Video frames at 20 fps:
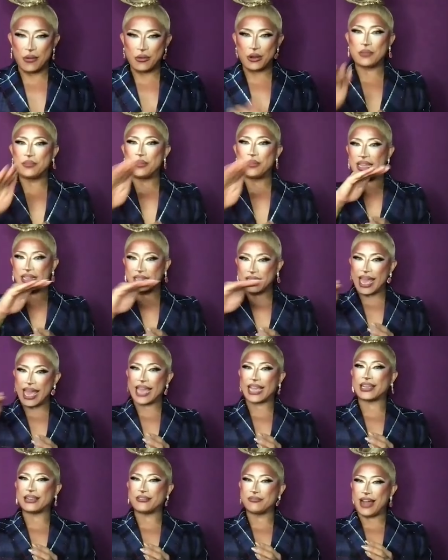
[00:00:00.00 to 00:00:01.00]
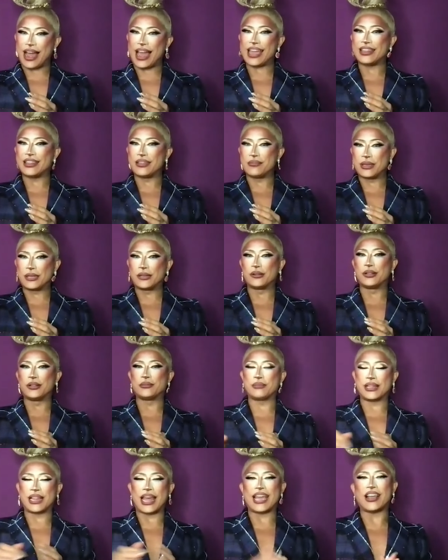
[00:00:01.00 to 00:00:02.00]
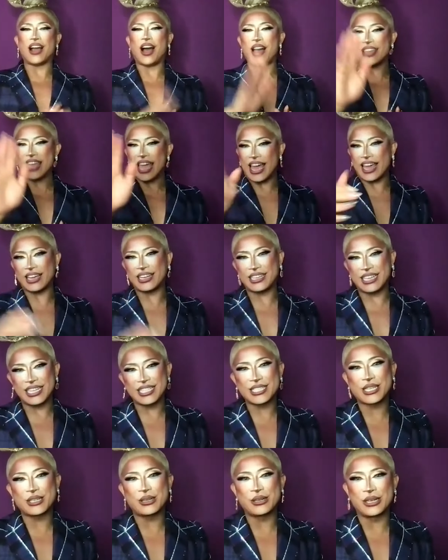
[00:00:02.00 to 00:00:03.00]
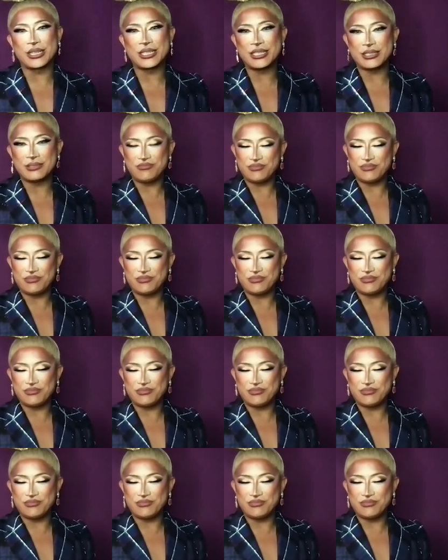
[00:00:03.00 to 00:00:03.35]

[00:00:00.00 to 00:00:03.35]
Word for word: would have been like right in the middle and been like, oh yeah, it's good,